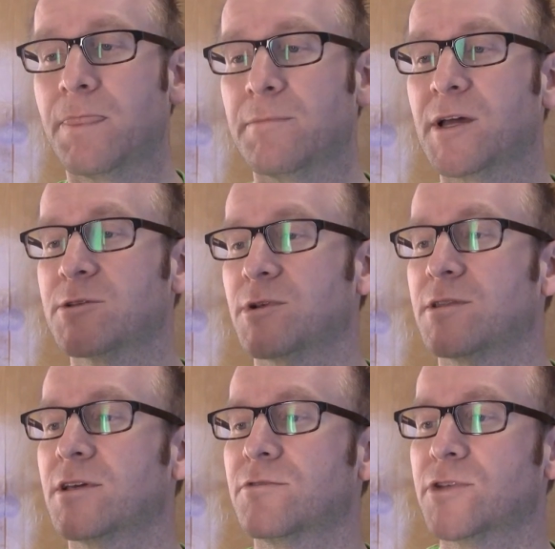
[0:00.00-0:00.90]
because when I
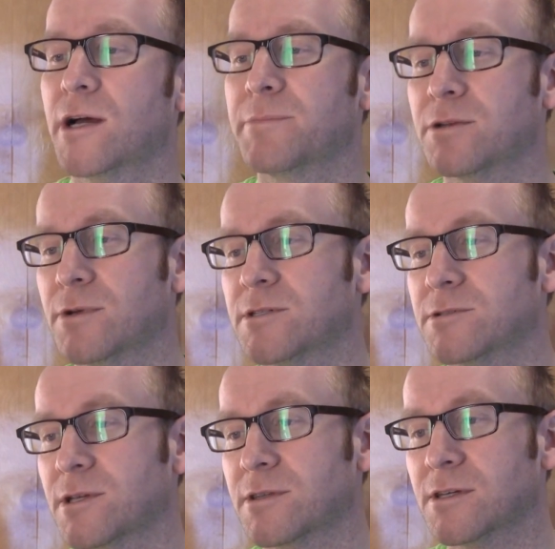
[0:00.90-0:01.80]
think of top-end
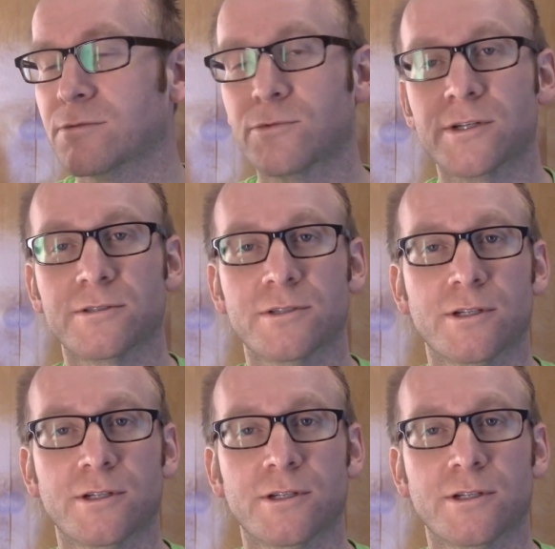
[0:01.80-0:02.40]
razors, I think of razors